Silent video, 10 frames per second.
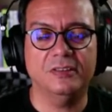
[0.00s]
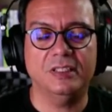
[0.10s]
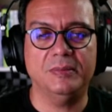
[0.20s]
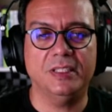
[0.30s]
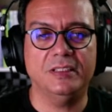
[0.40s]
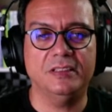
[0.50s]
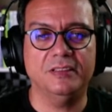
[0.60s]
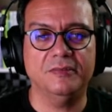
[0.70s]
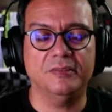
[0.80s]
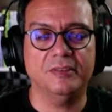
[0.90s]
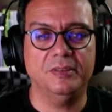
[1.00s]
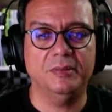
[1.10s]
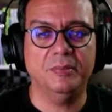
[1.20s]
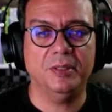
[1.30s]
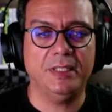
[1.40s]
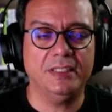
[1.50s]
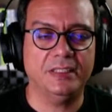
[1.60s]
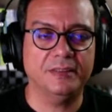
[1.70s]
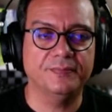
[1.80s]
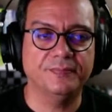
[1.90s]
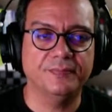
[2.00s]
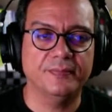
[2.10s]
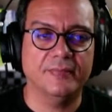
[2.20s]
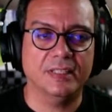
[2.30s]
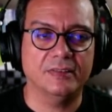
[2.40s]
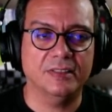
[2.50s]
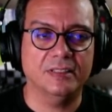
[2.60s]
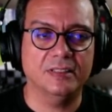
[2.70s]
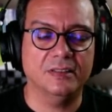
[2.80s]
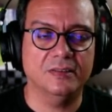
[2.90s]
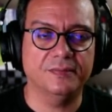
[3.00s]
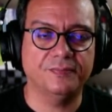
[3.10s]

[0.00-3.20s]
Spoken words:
team that is implementing, right? So